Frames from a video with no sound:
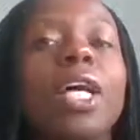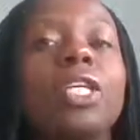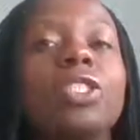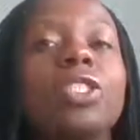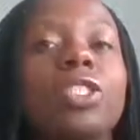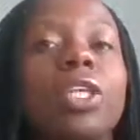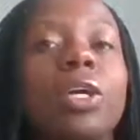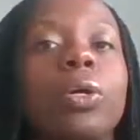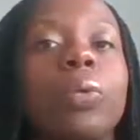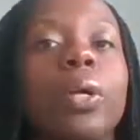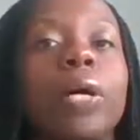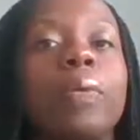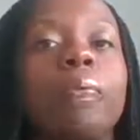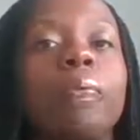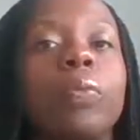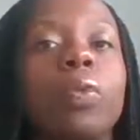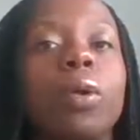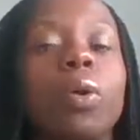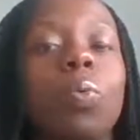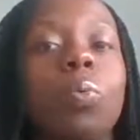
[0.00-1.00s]
So
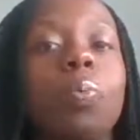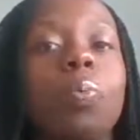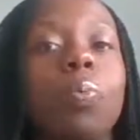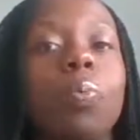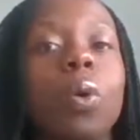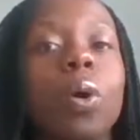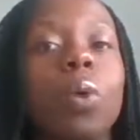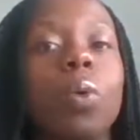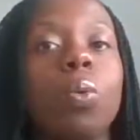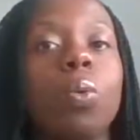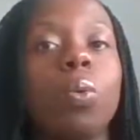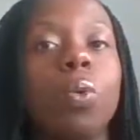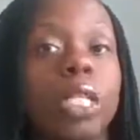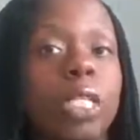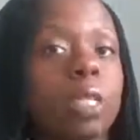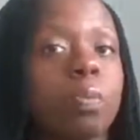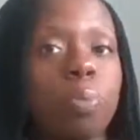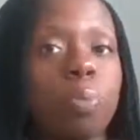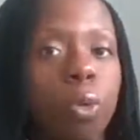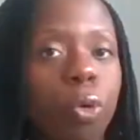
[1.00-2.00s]

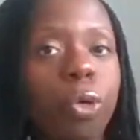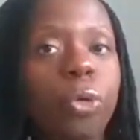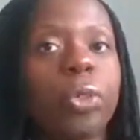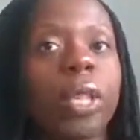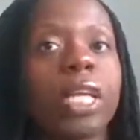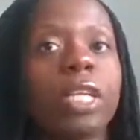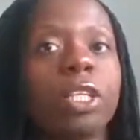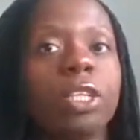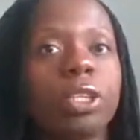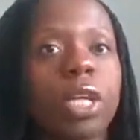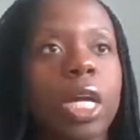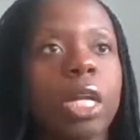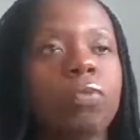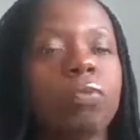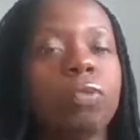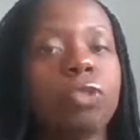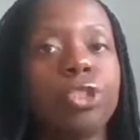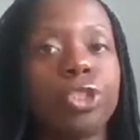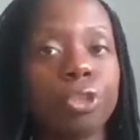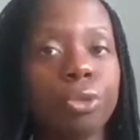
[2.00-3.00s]
it's important that you kind
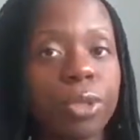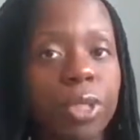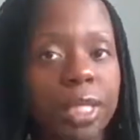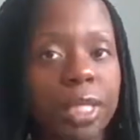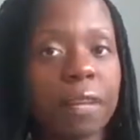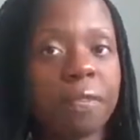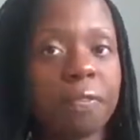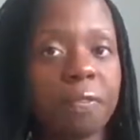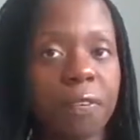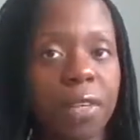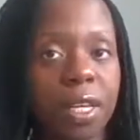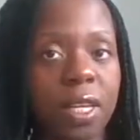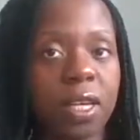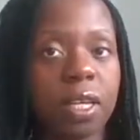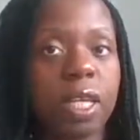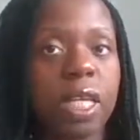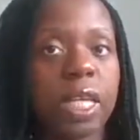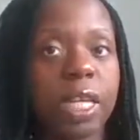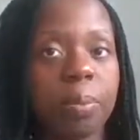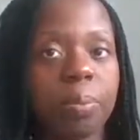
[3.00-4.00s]
of reduce that
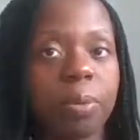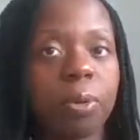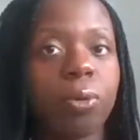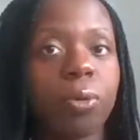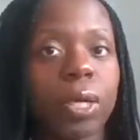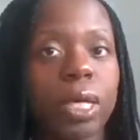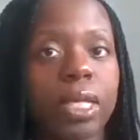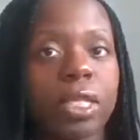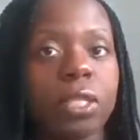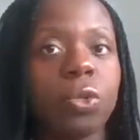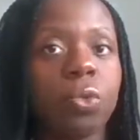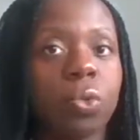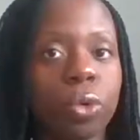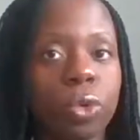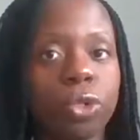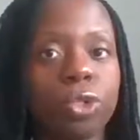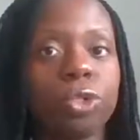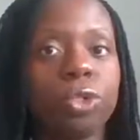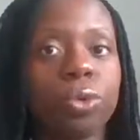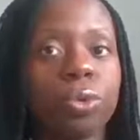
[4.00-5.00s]
fear in employees in
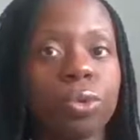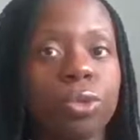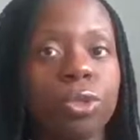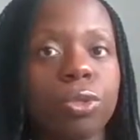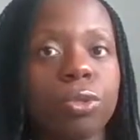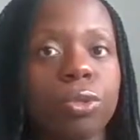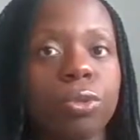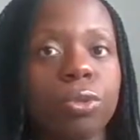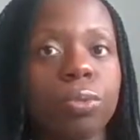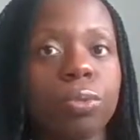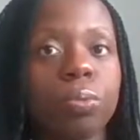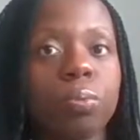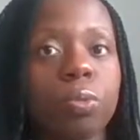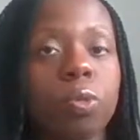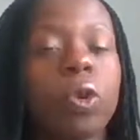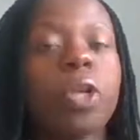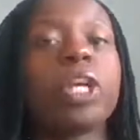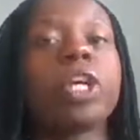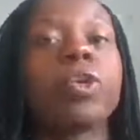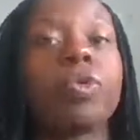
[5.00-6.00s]
order to
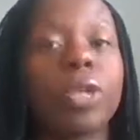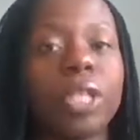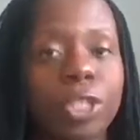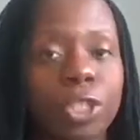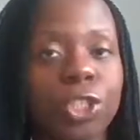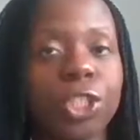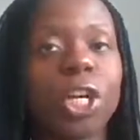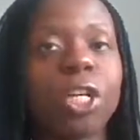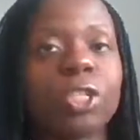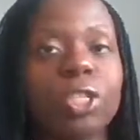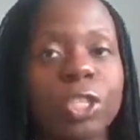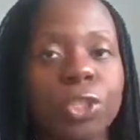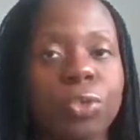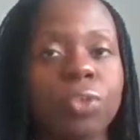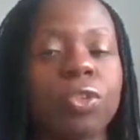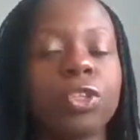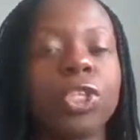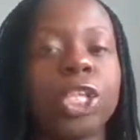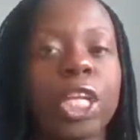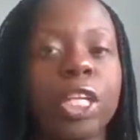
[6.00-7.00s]
increase the chances
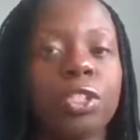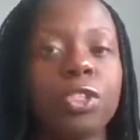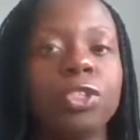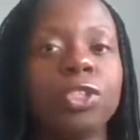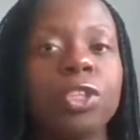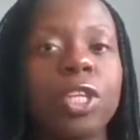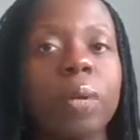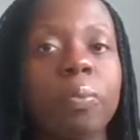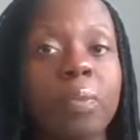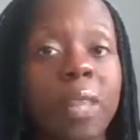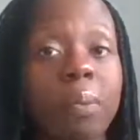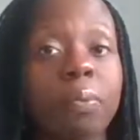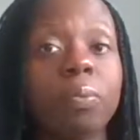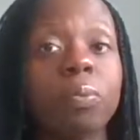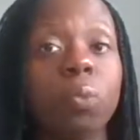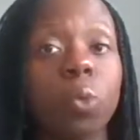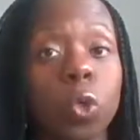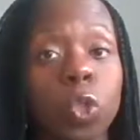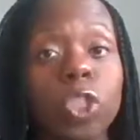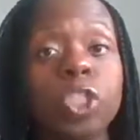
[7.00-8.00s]
of the change and
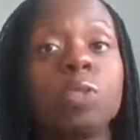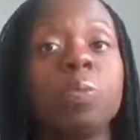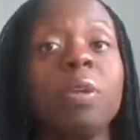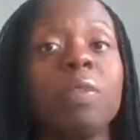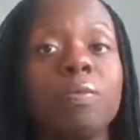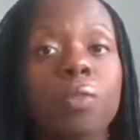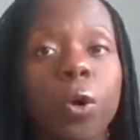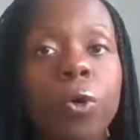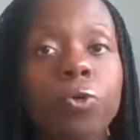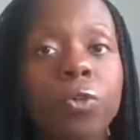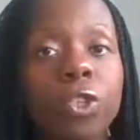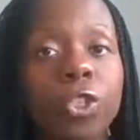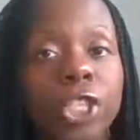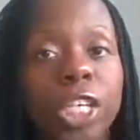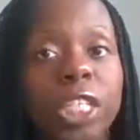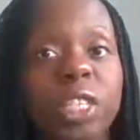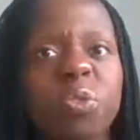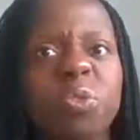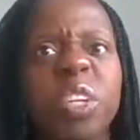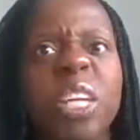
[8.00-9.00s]
them wanting to be involved in
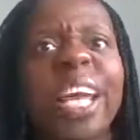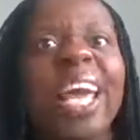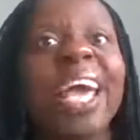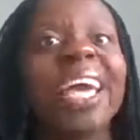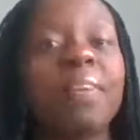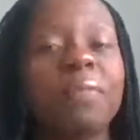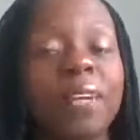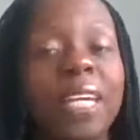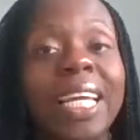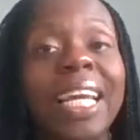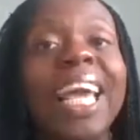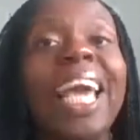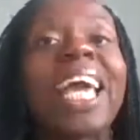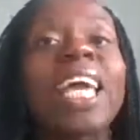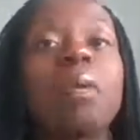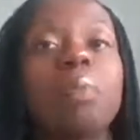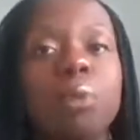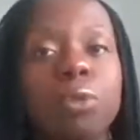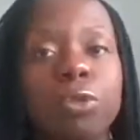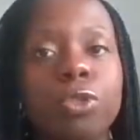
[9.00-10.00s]
change, feeling
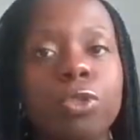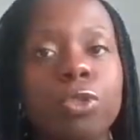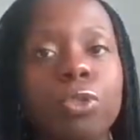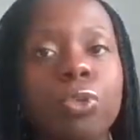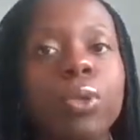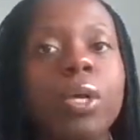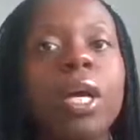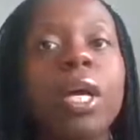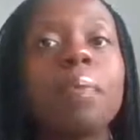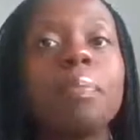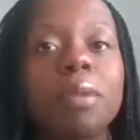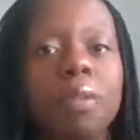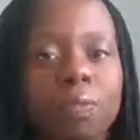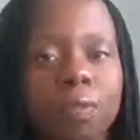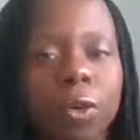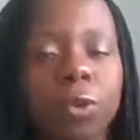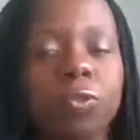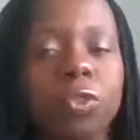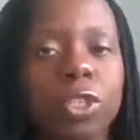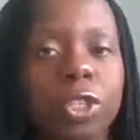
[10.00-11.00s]
able to be
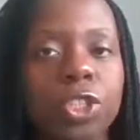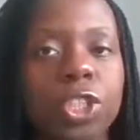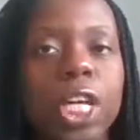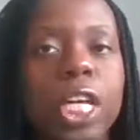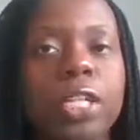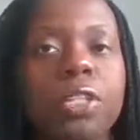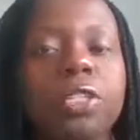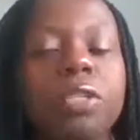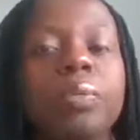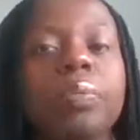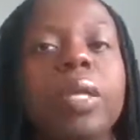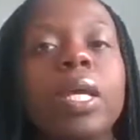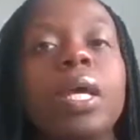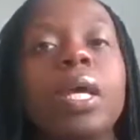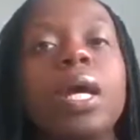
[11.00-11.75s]
involved in the change.